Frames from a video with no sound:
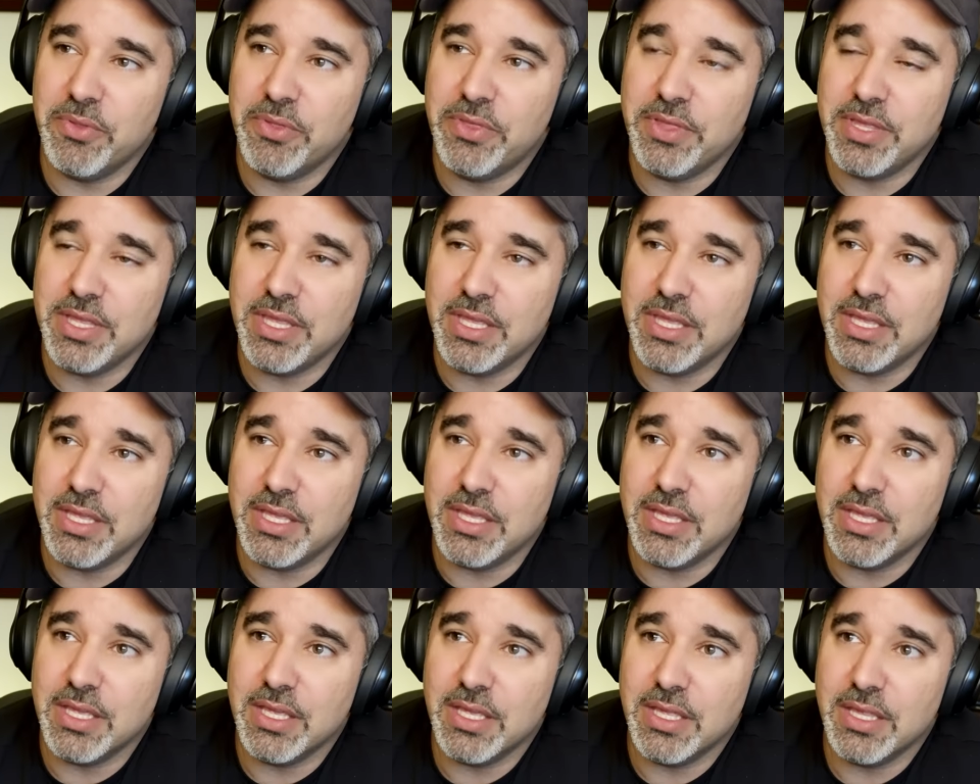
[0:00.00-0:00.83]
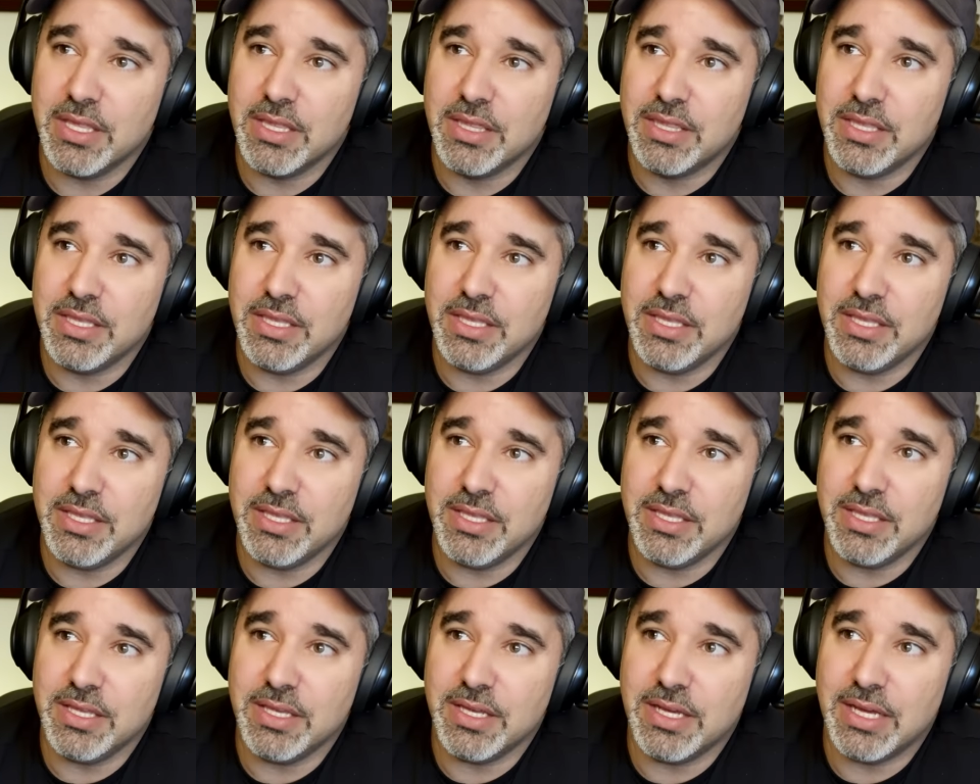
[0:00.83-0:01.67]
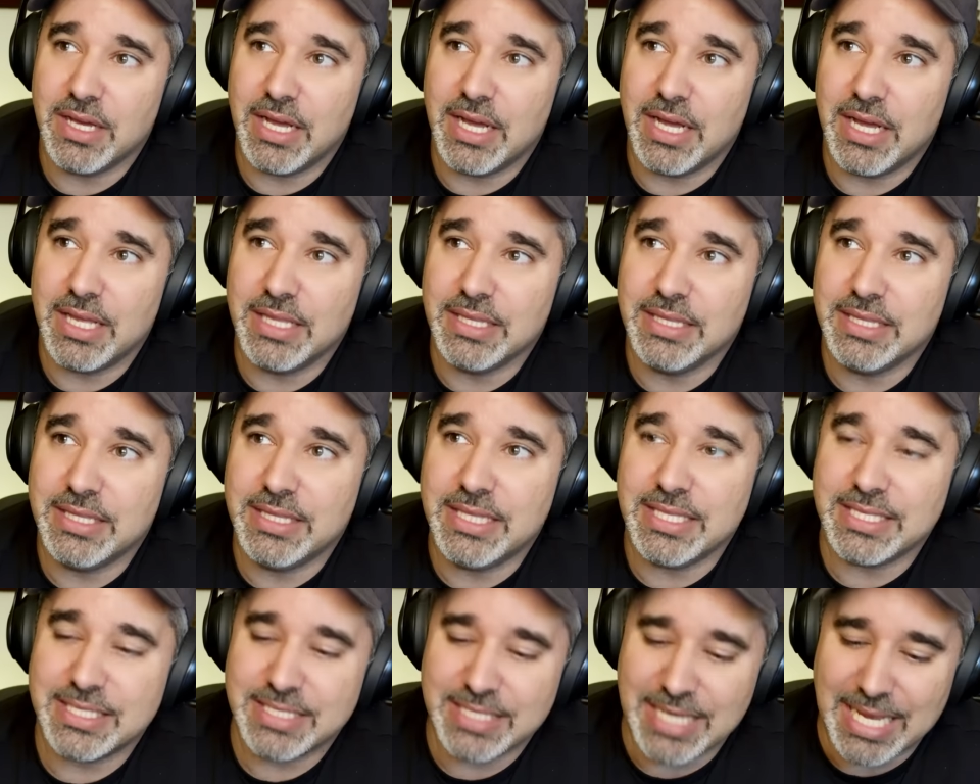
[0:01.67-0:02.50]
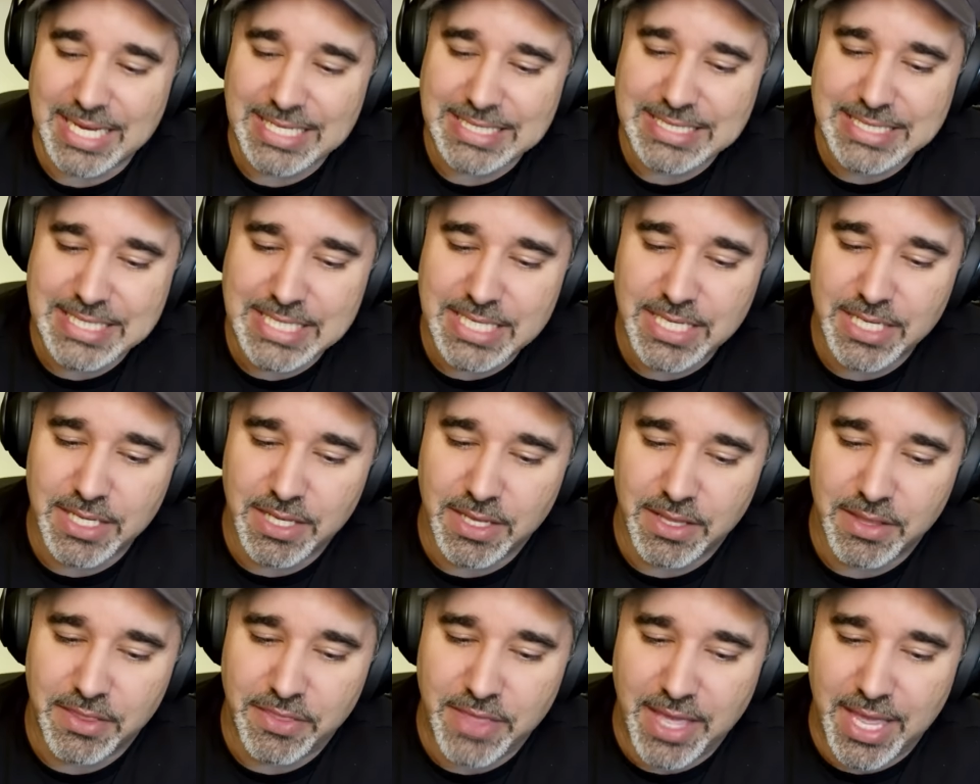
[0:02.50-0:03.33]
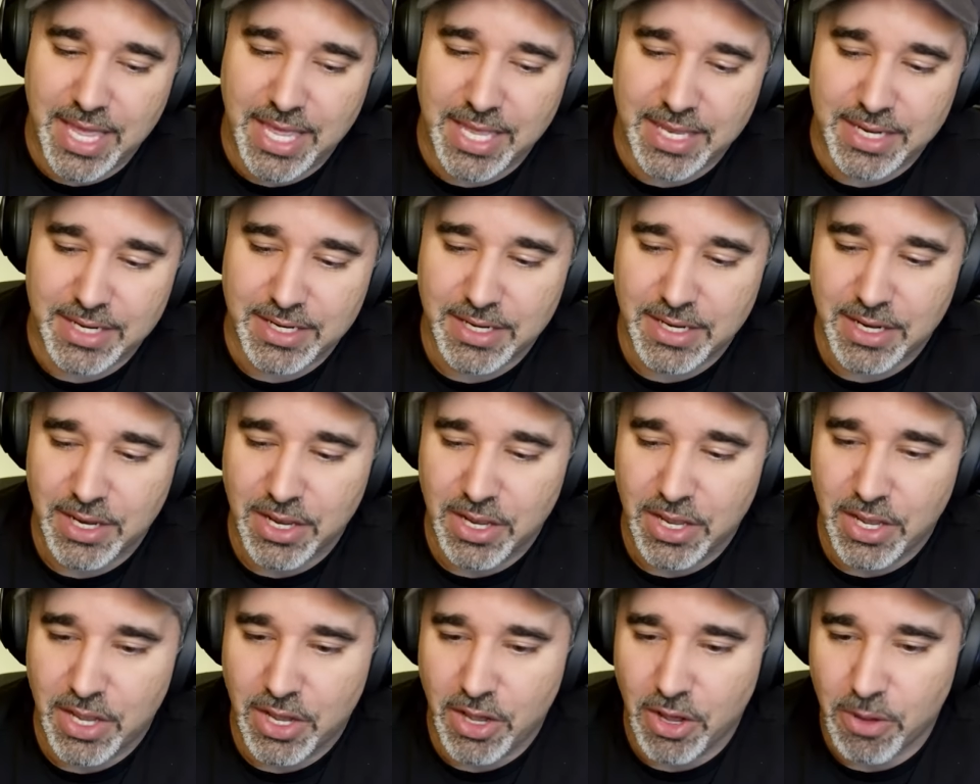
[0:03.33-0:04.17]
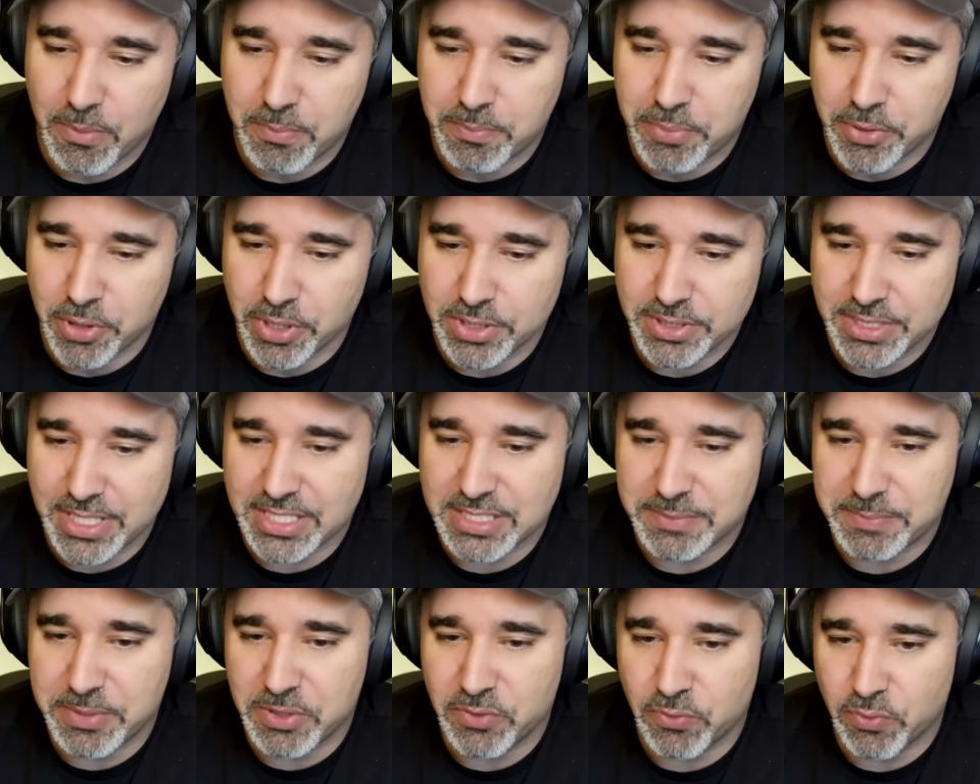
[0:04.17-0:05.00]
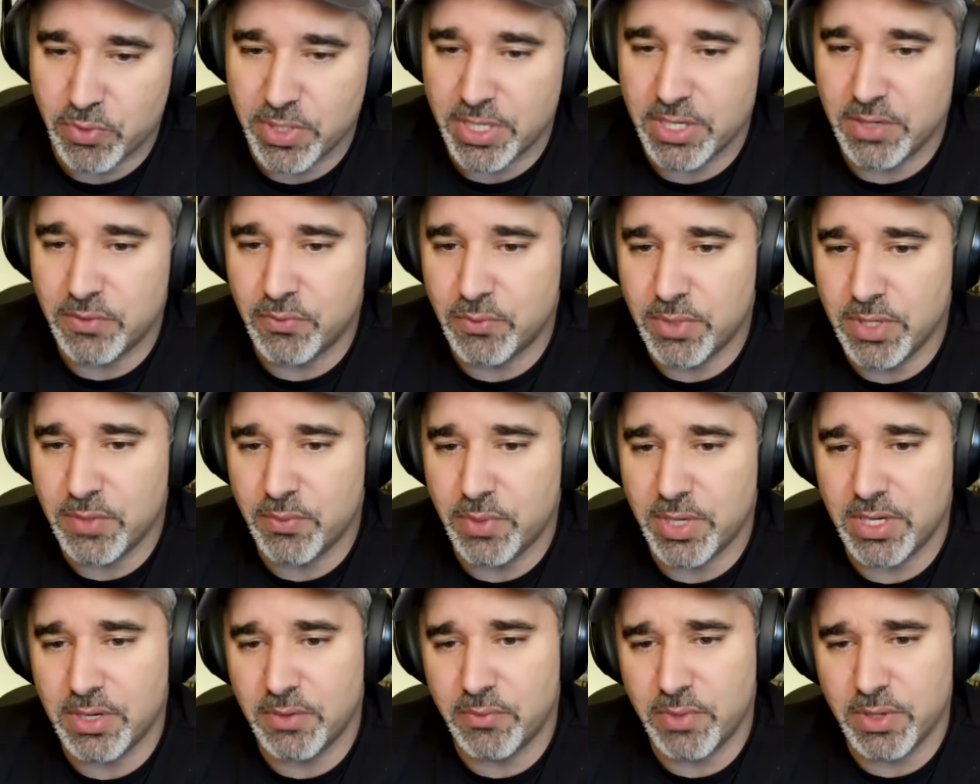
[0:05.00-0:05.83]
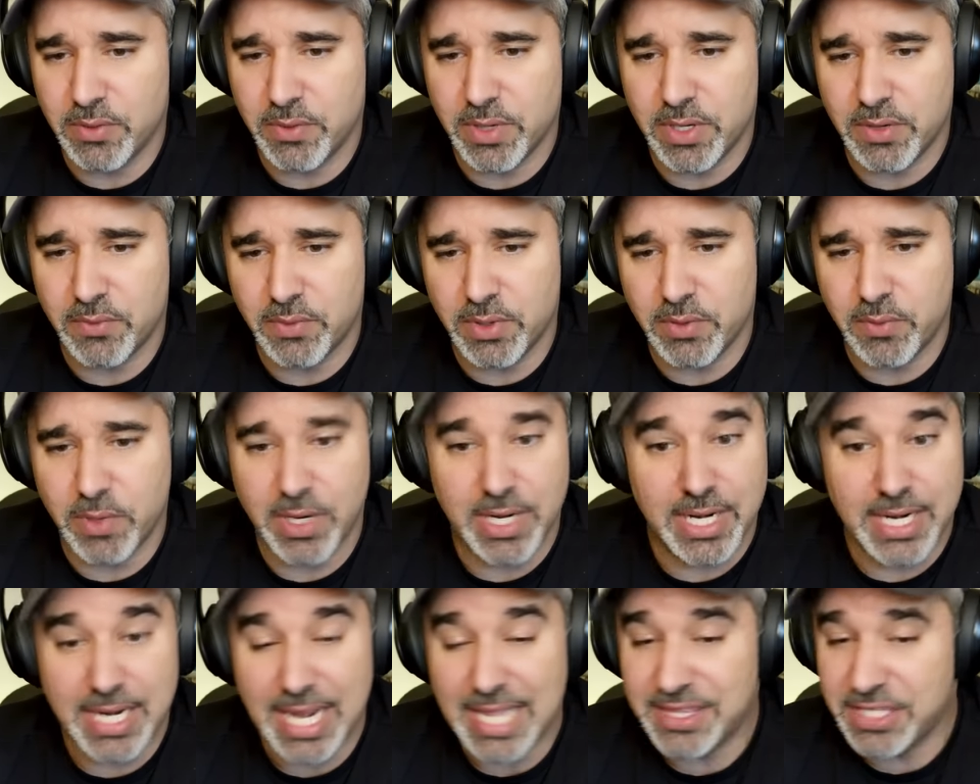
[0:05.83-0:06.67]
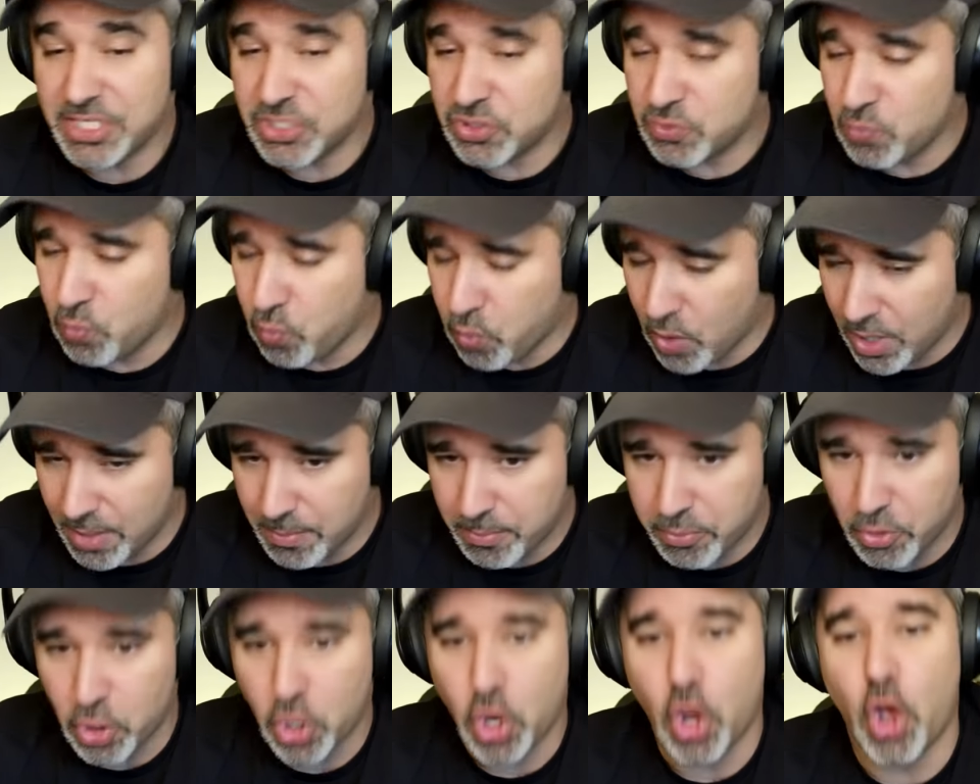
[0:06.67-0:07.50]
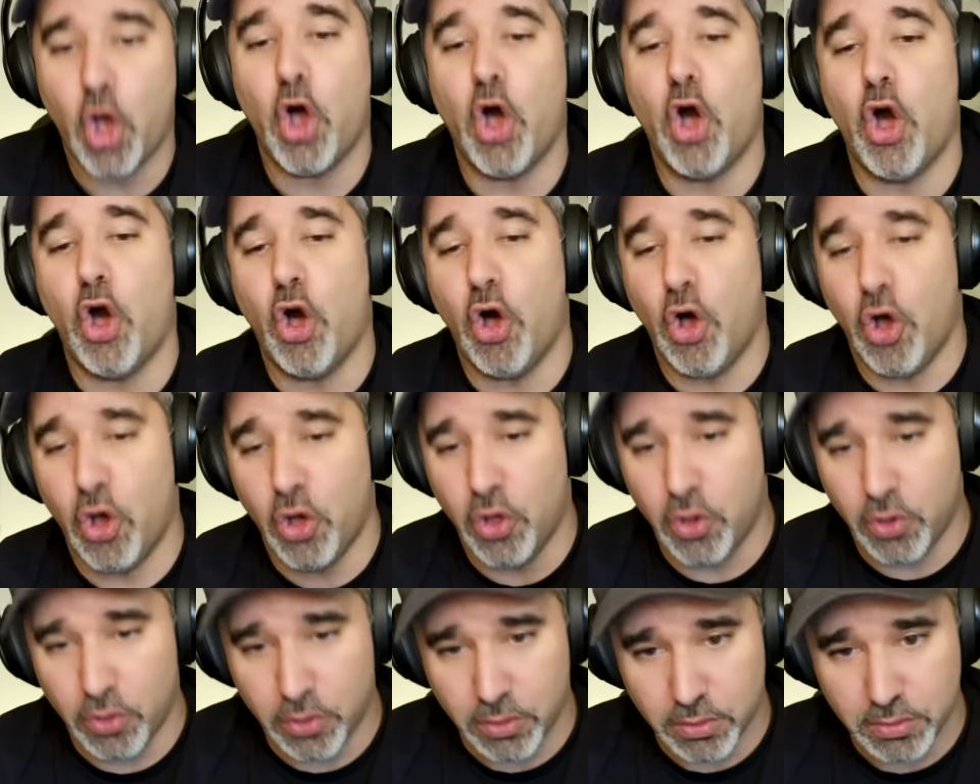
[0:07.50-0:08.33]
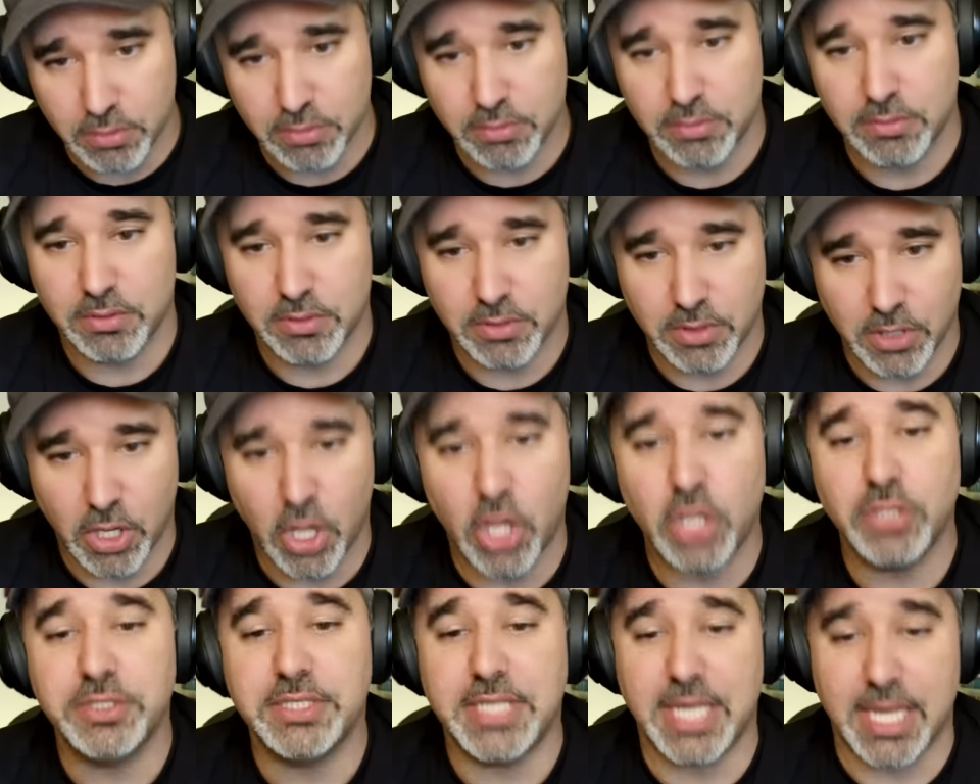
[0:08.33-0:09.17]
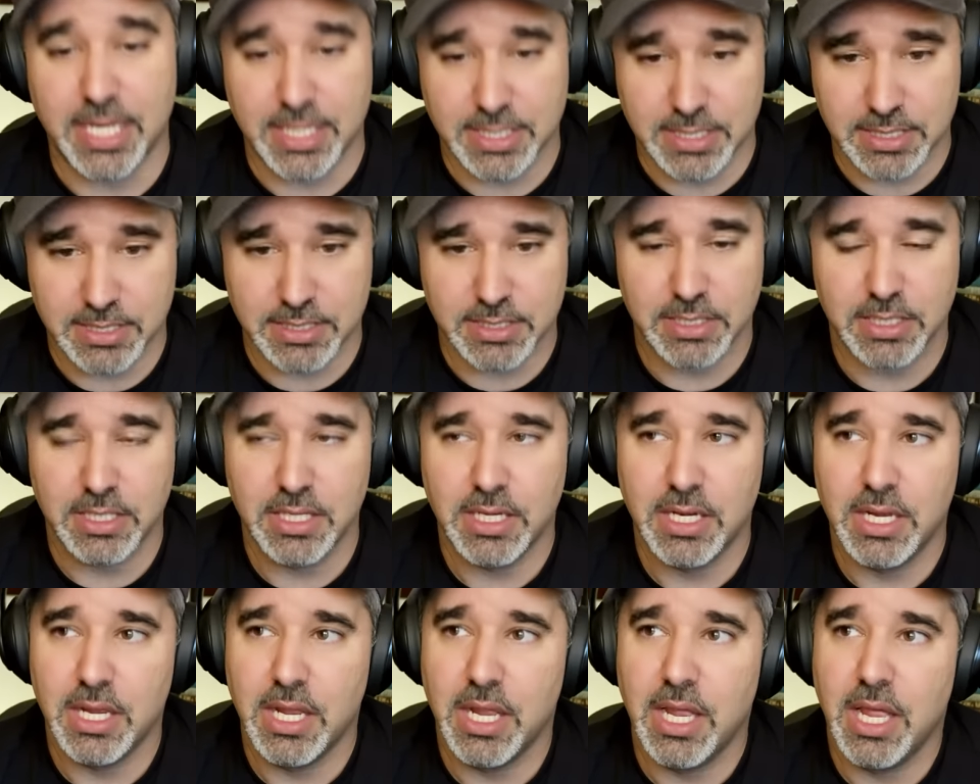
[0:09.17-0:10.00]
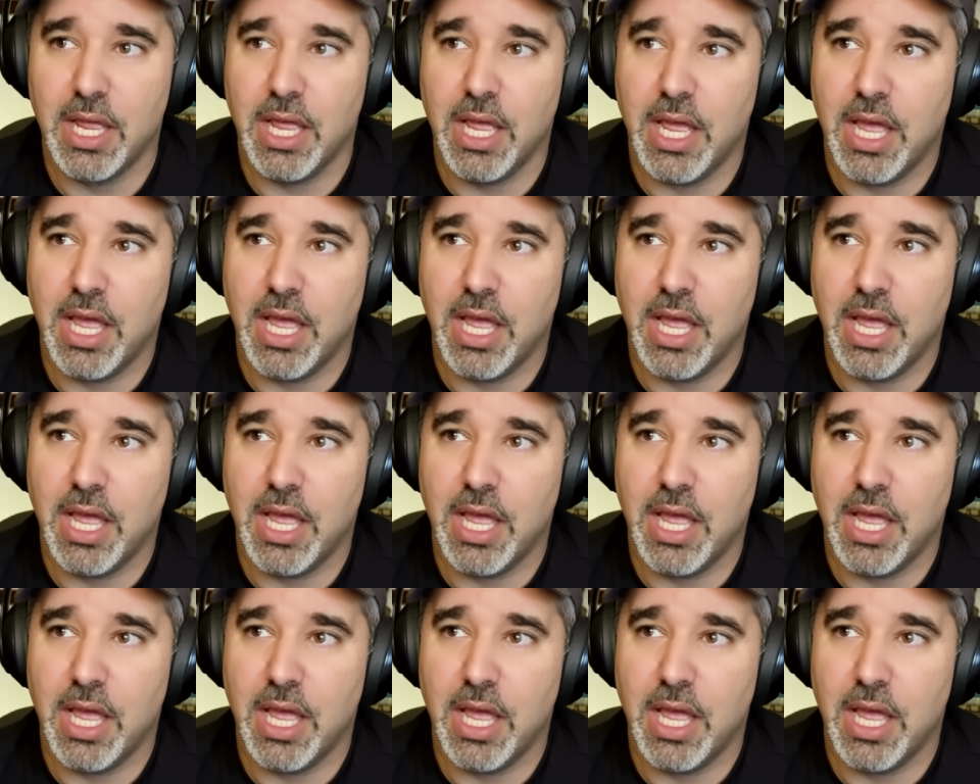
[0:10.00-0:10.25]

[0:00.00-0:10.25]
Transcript: the the this idea that a hmm. book that's been written, rewritten, rewritten, rewritten, not just one book, all, all texts. Hmm.